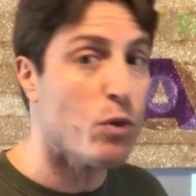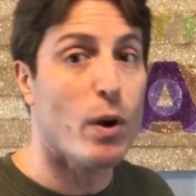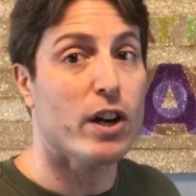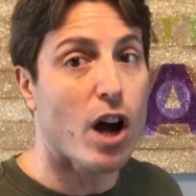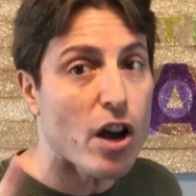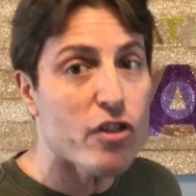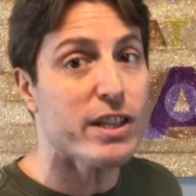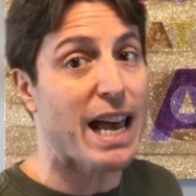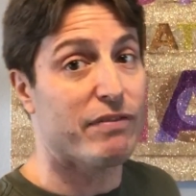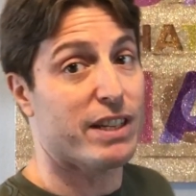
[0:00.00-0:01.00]
what others
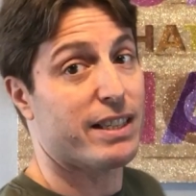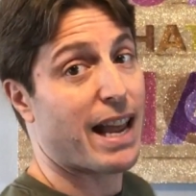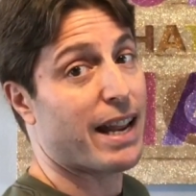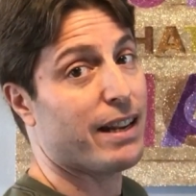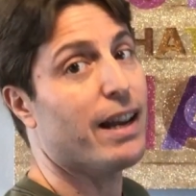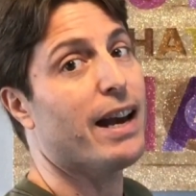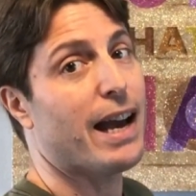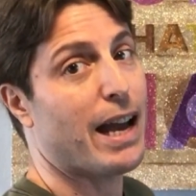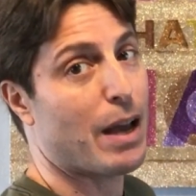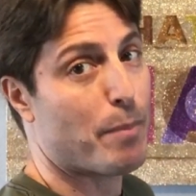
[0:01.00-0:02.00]
have to say
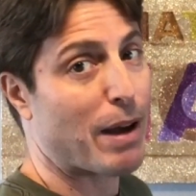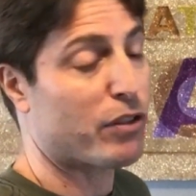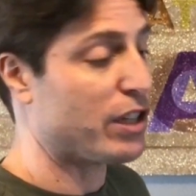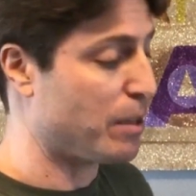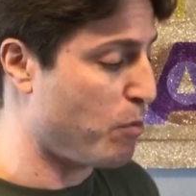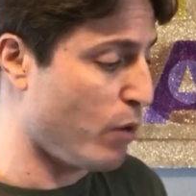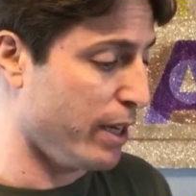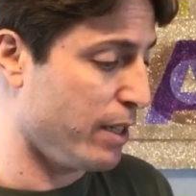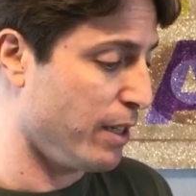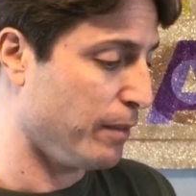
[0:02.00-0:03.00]
about this point.